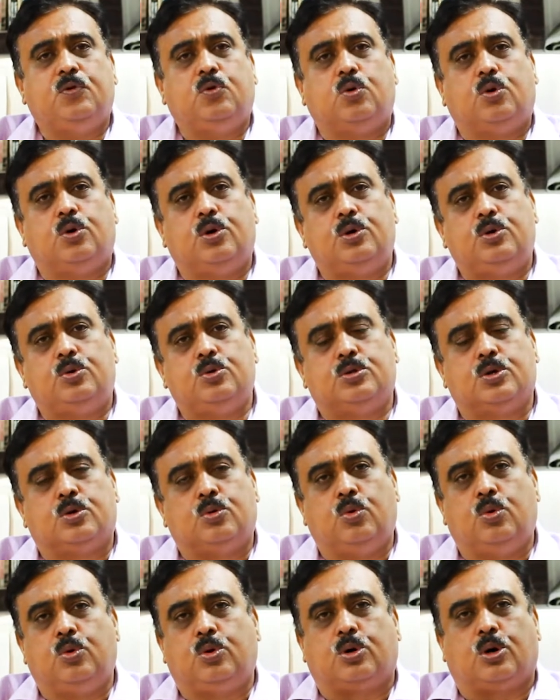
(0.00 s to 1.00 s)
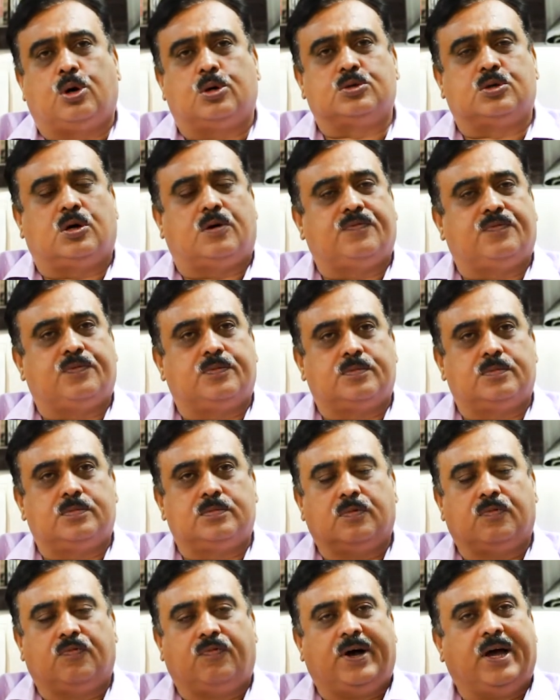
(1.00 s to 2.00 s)
you go into the root cause
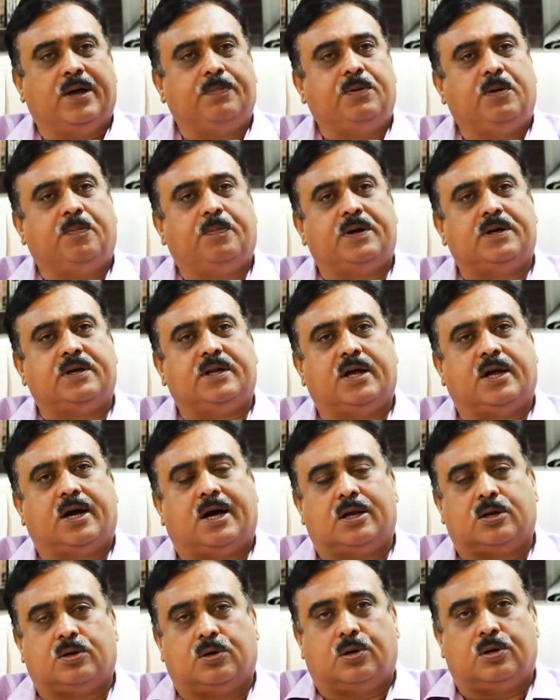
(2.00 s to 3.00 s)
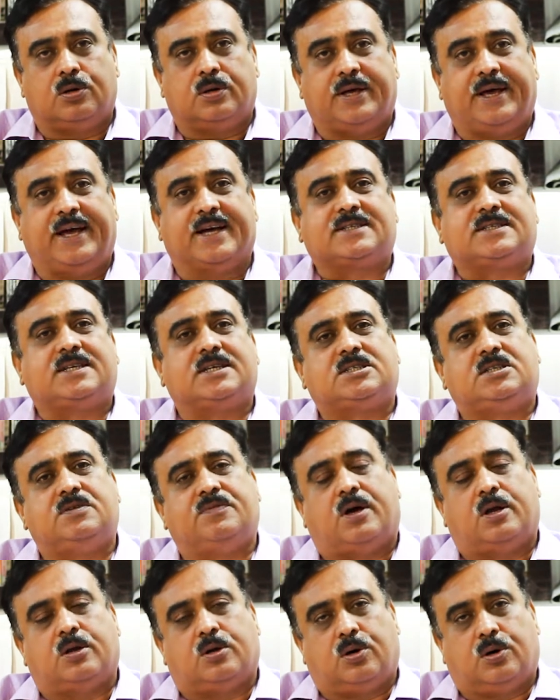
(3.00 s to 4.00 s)
of why people take alcohol, excessive
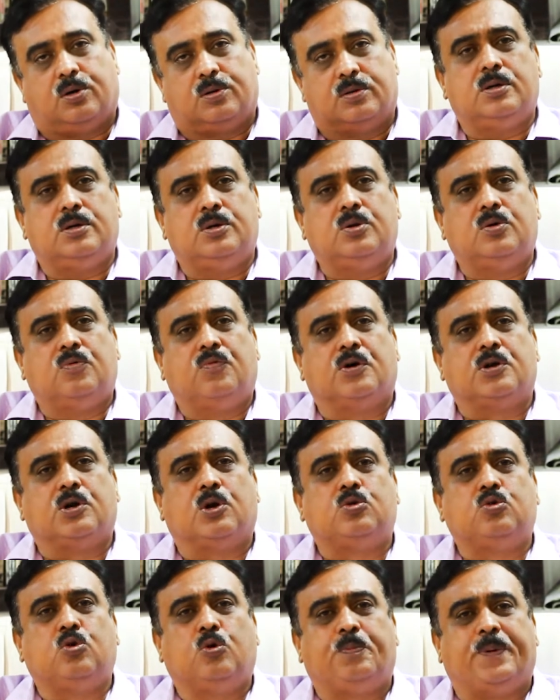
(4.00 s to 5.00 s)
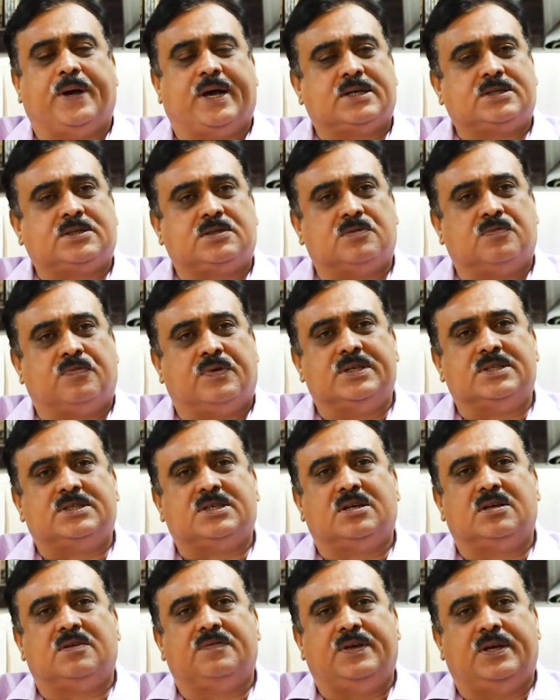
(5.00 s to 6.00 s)
alcohol, you know, one or two packs once
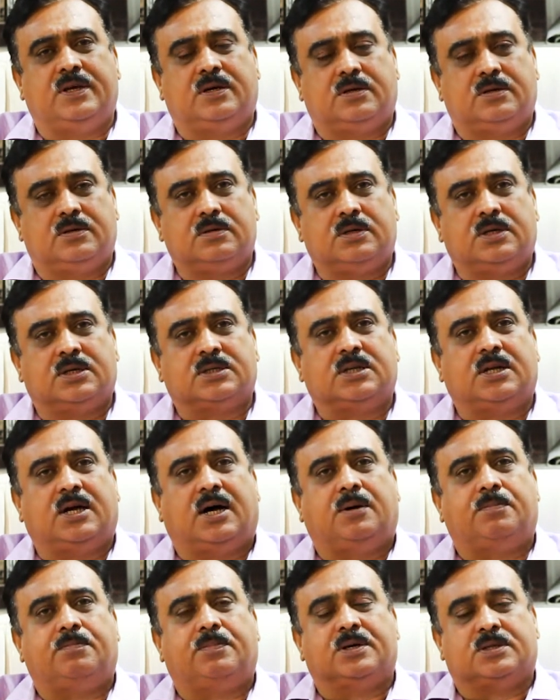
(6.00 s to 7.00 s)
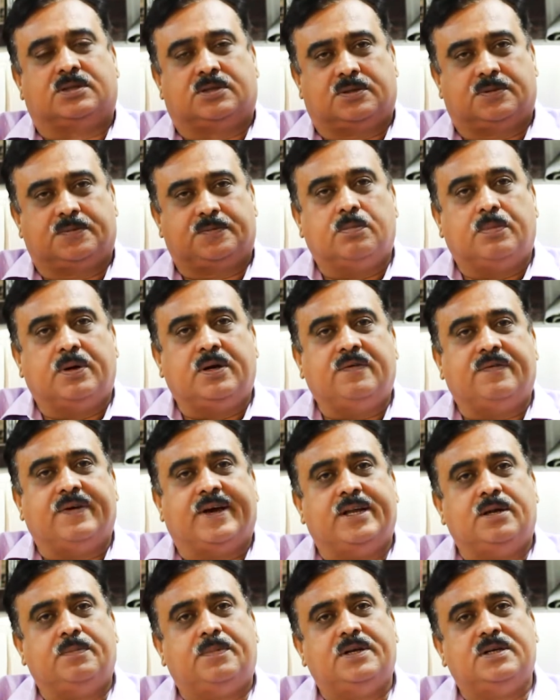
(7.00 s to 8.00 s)
in a week doesn't harm much. But if
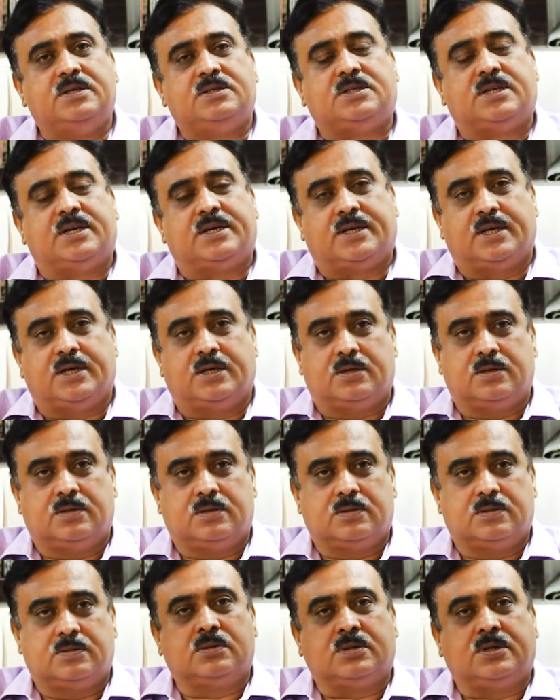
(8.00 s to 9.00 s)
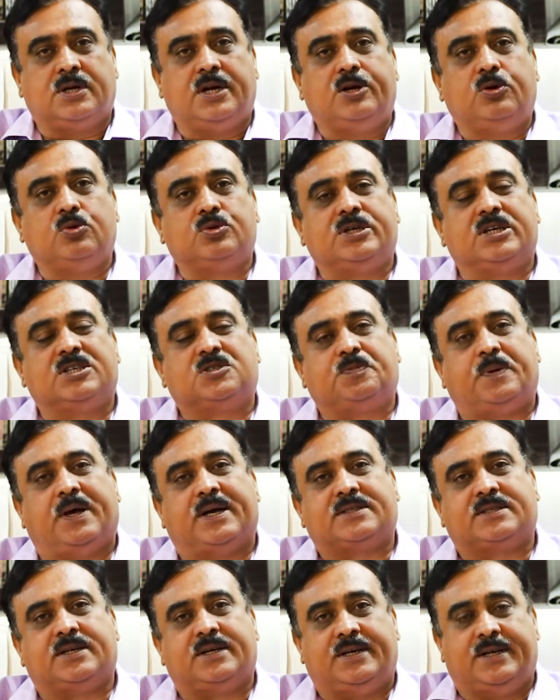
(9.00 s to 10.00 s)
anybody is taking 3-6
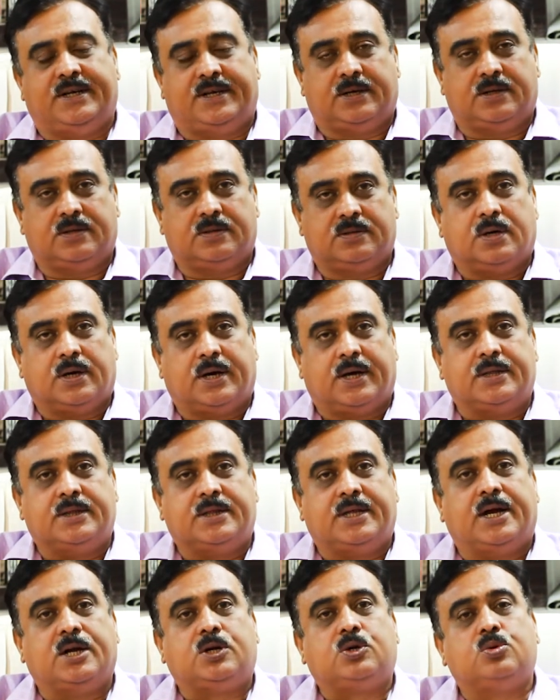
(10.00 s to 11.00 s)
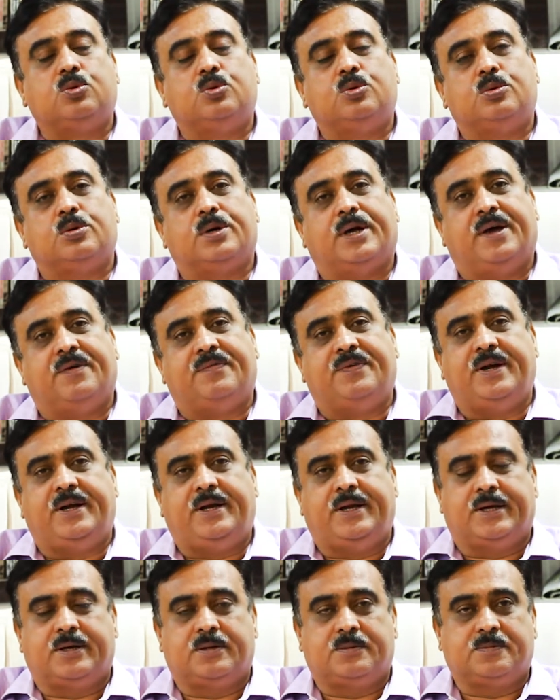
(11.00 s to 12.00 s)
packs a day, and that too every
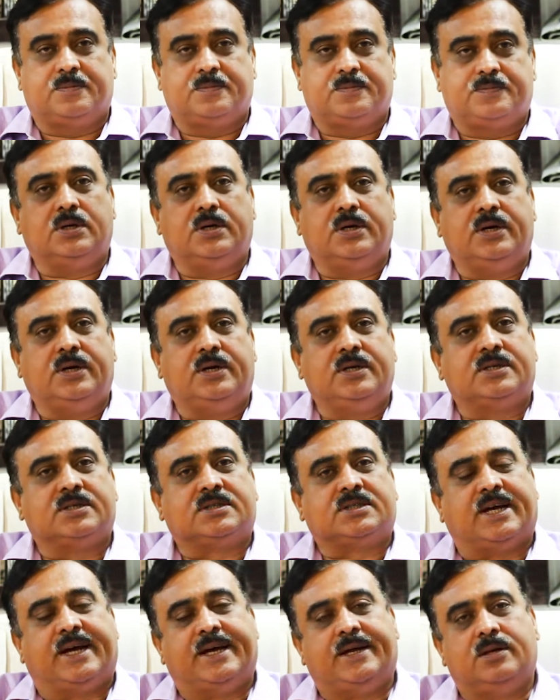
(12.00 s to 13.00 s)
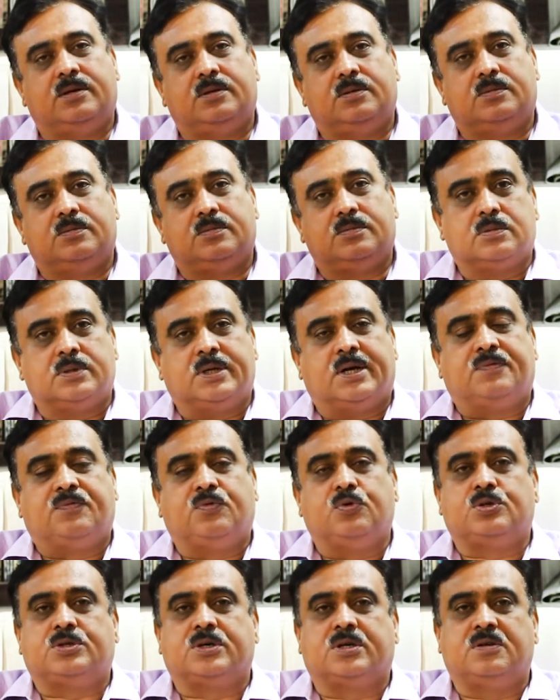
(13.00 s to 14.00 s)
day, it is a sign that
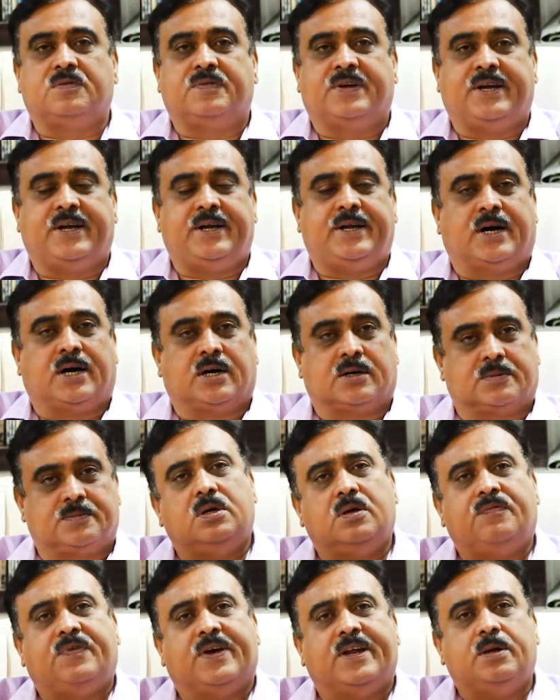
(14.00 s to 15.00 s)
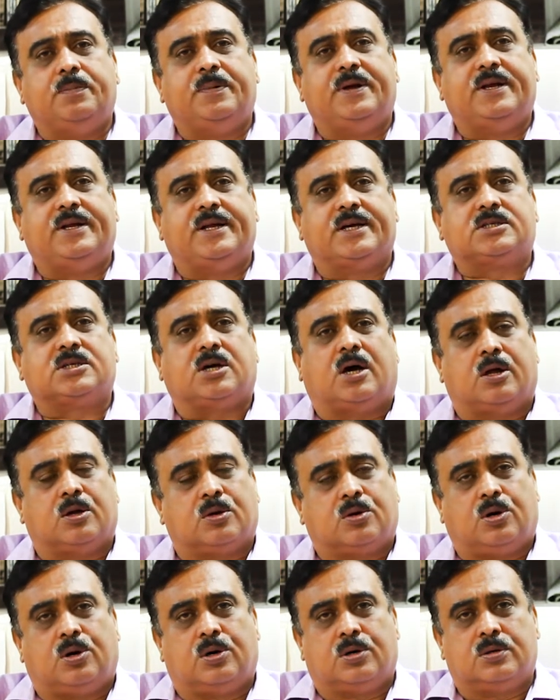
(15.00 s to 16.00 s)
future is very dark. If anybody takes
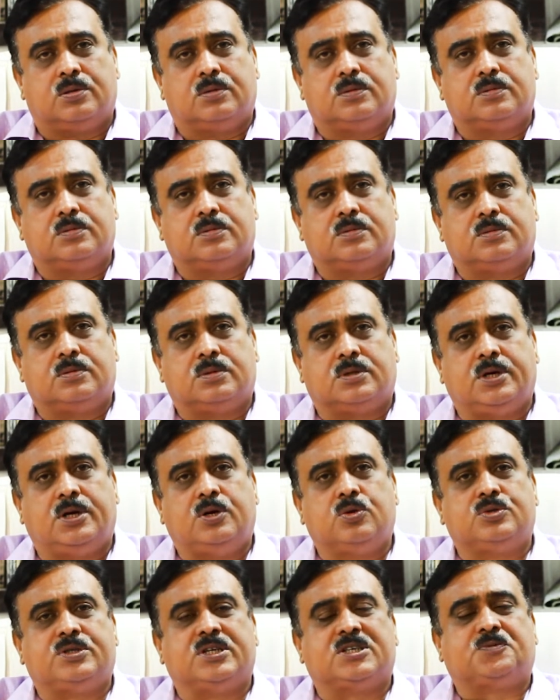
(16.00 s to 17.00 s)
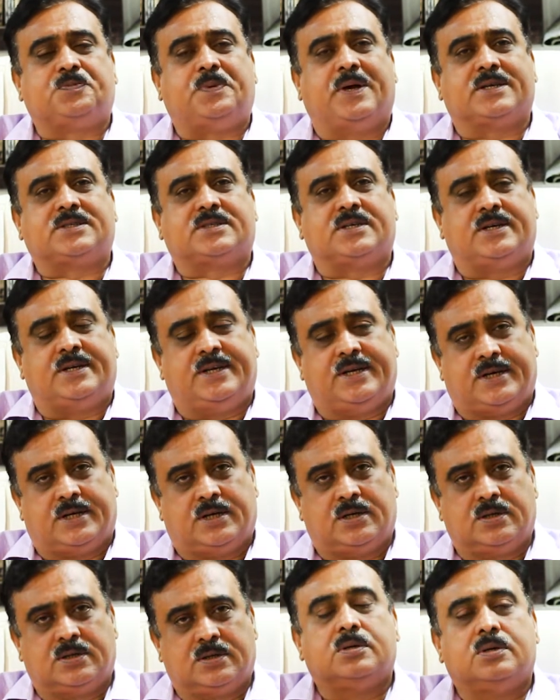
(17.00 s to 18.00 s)
alcohol 3-6 packs a
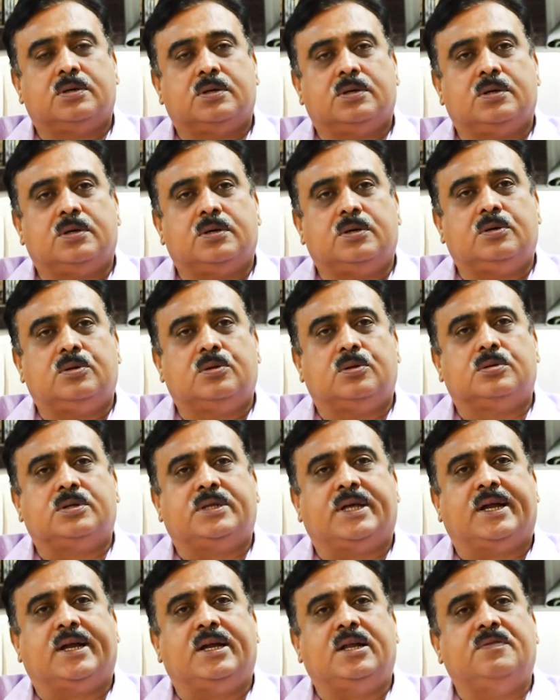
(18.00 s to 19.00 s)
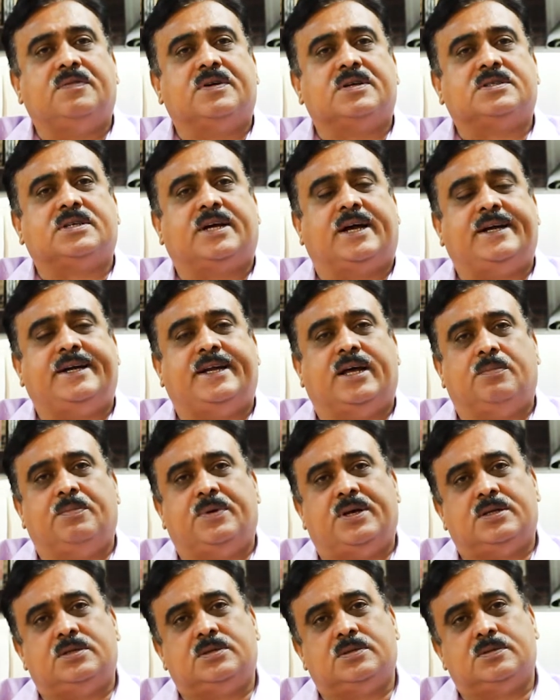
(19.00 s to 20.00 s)
day, you know, their livers get
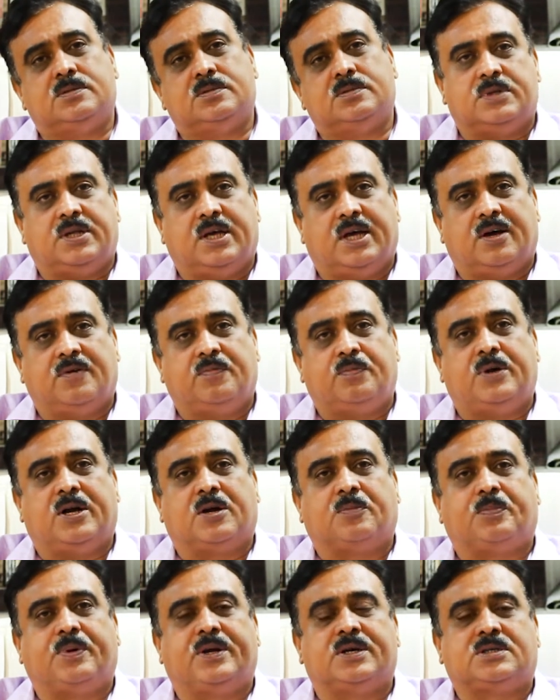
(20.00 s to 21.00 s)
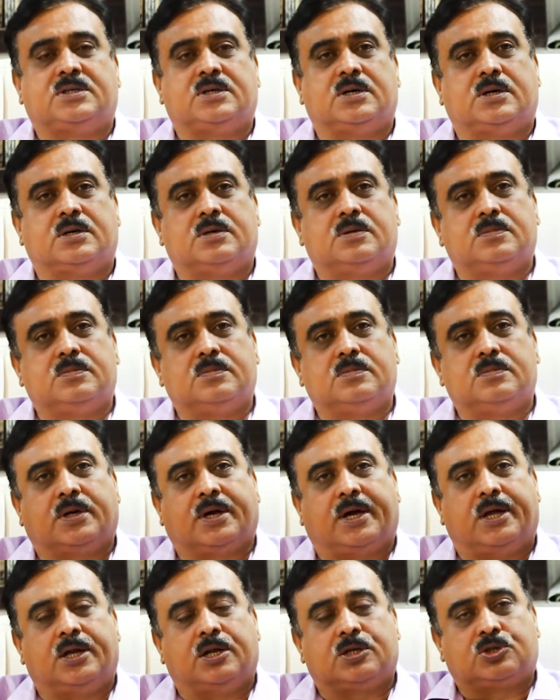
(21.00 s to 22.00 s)
damaged, they have blood pressure,
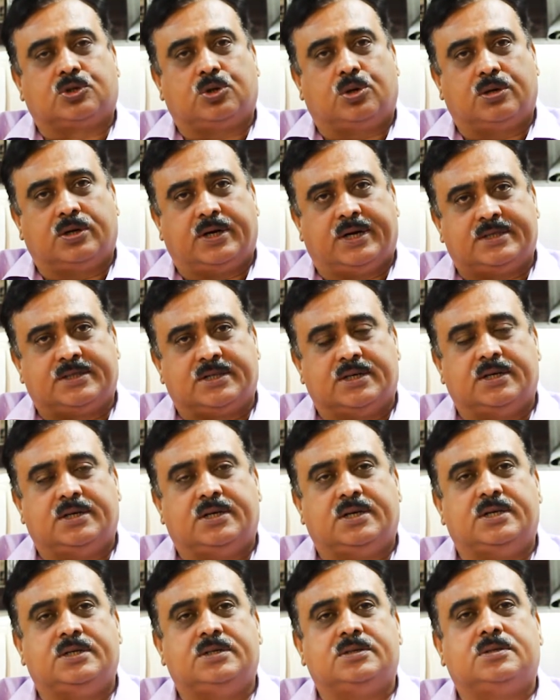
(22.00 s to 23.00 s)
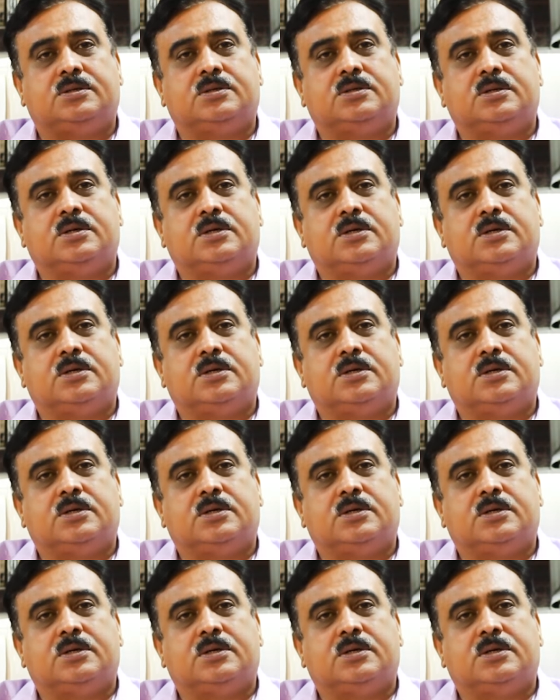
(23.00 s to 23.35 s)
cholesterol gets increased,